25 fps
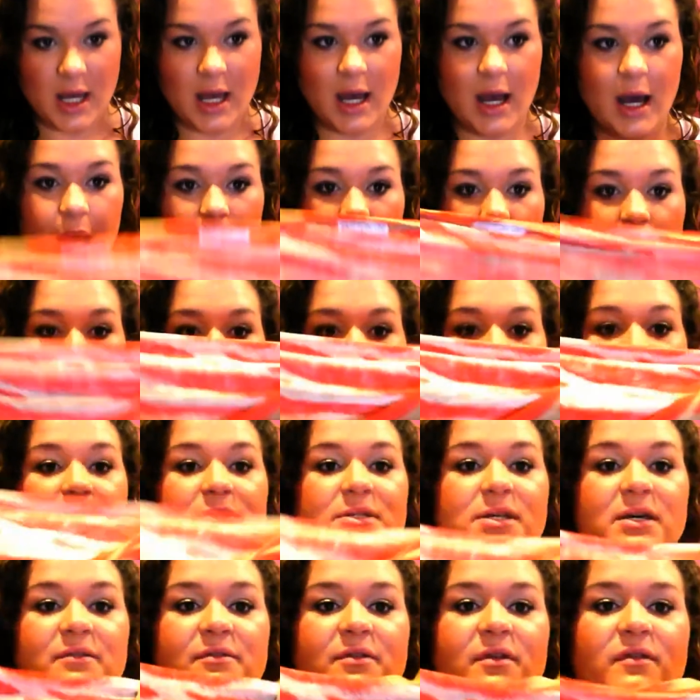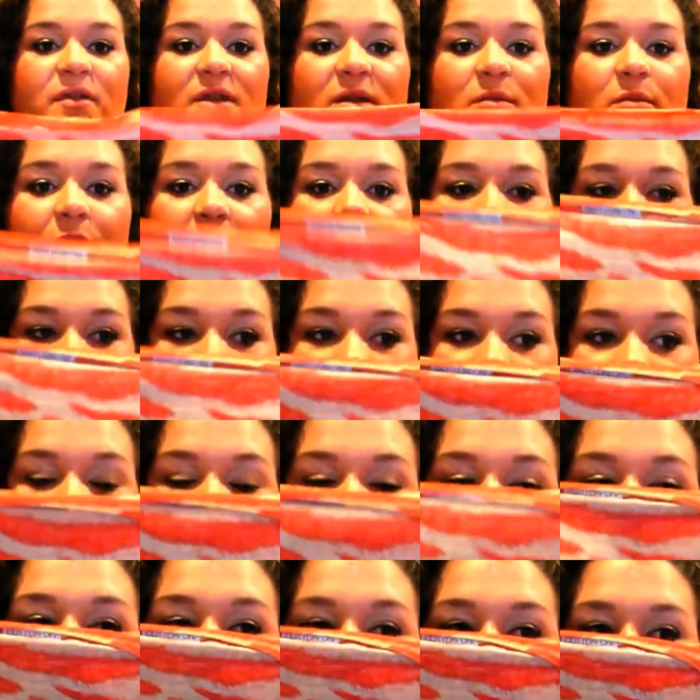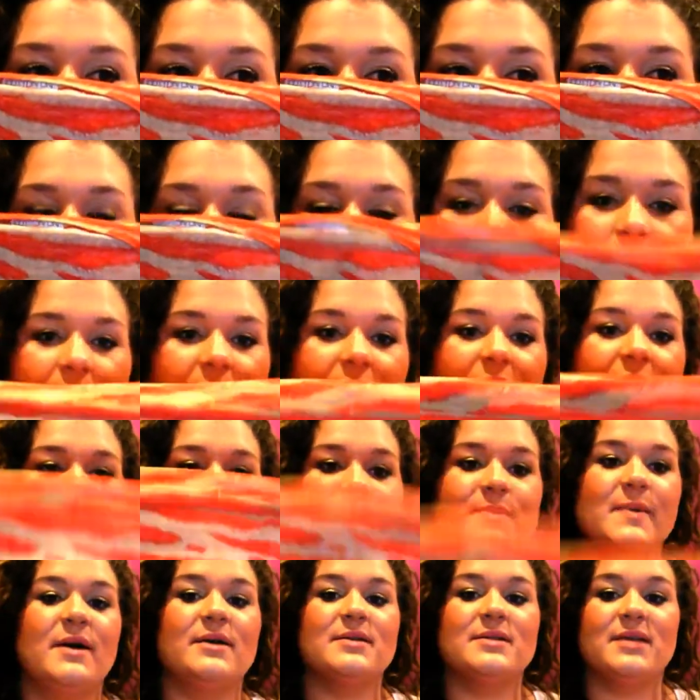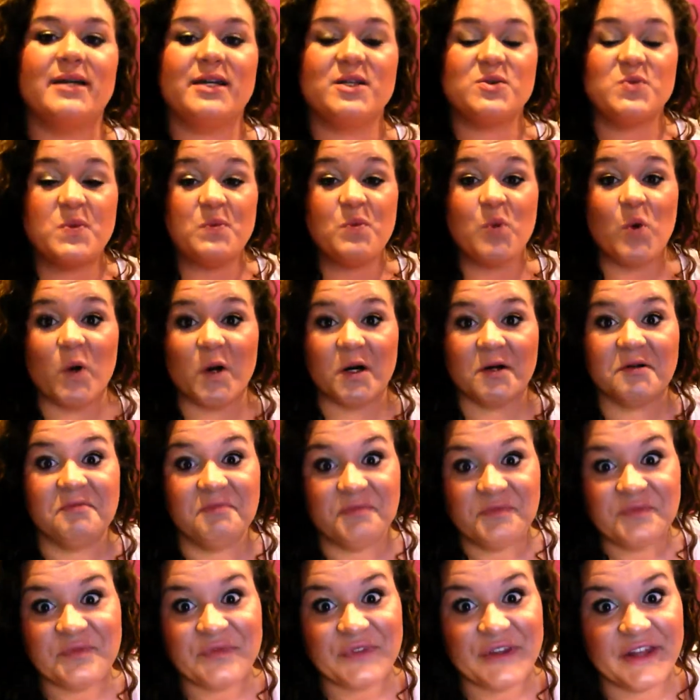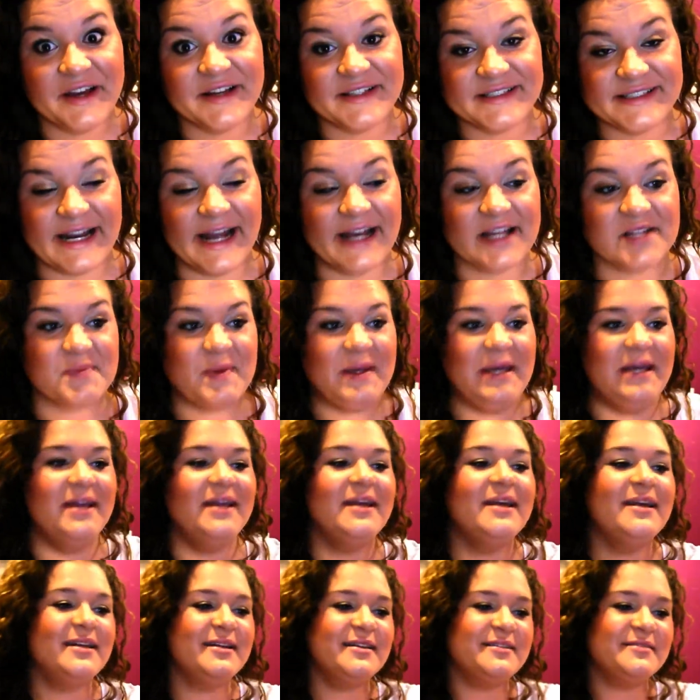um, it was like 15 bucks. And it smells like it's been worn because it has been.